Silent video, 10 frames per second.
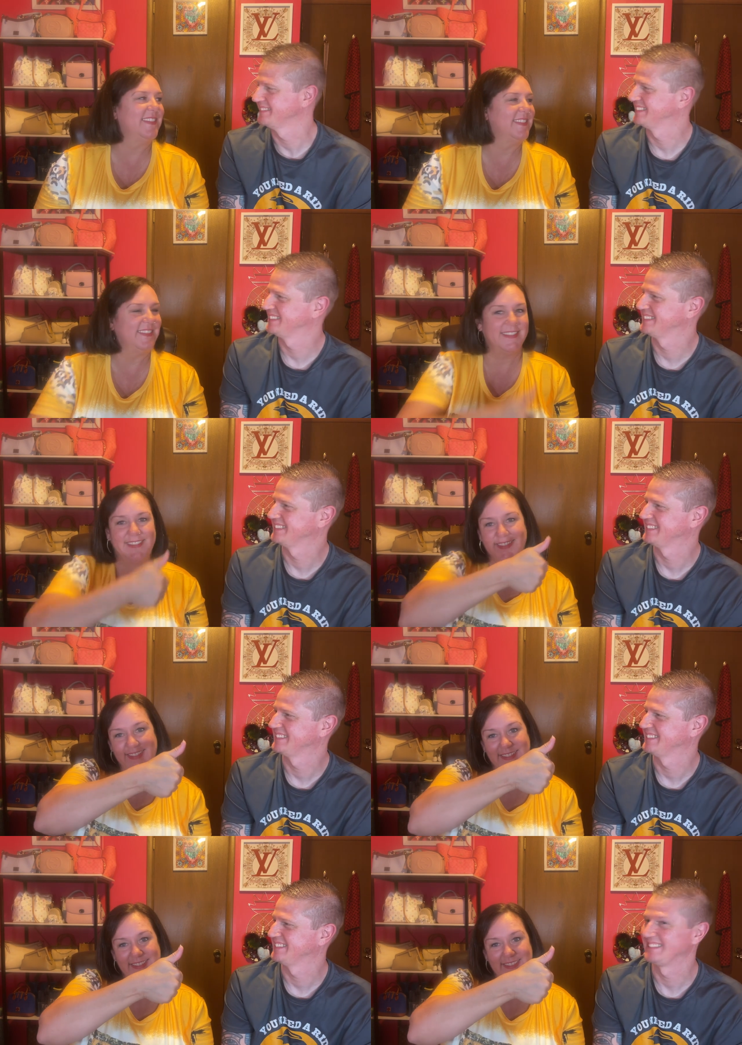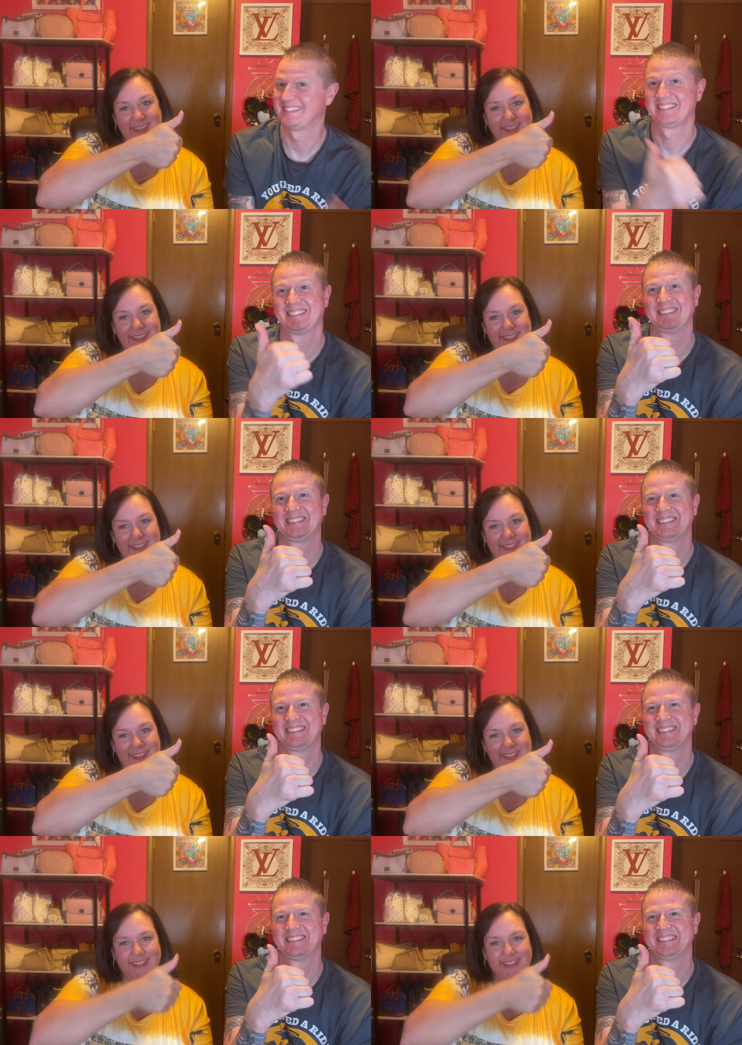Nobody speaks.